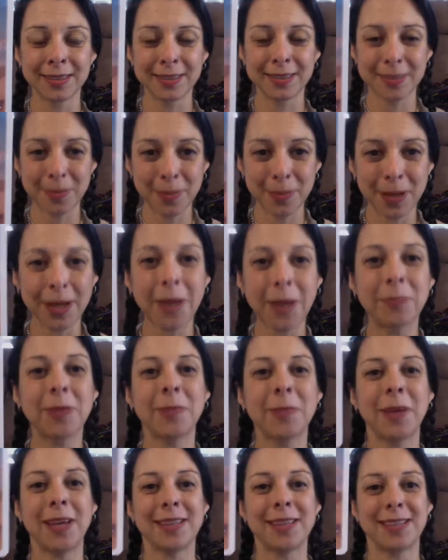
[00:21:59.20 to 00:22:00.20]
pick up the
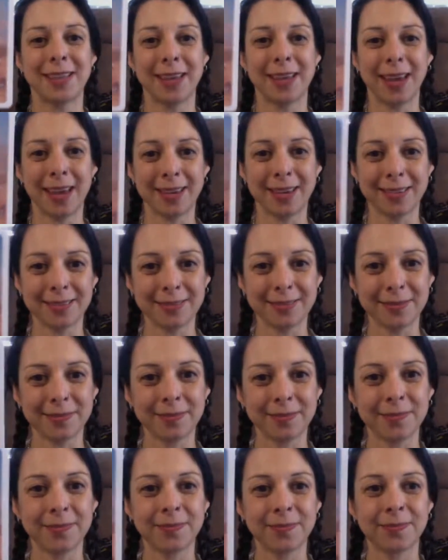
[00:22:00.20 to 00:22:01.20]
pace again.
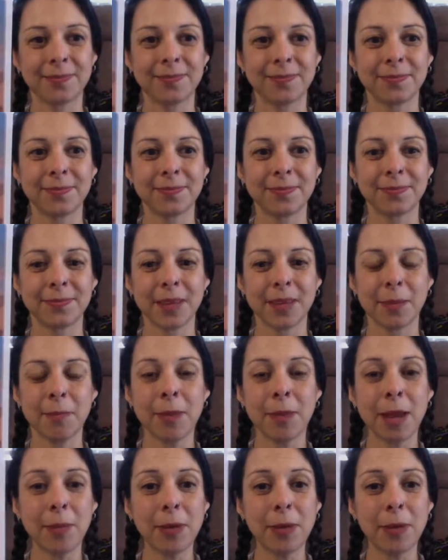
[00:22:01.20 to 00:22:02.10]
Maybe